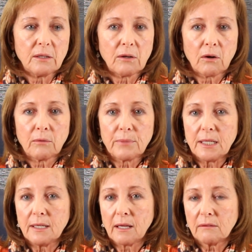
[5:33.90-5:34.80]
in our
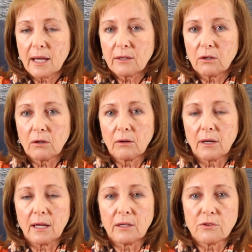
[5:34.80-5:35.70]
PDA
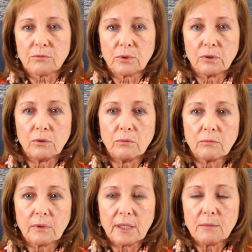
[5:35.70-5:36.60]
letter and
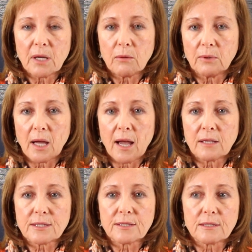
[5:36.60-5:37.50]
through email
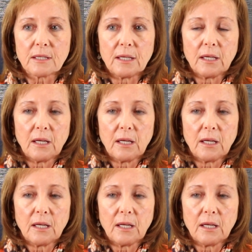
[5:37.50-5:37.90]
blasts,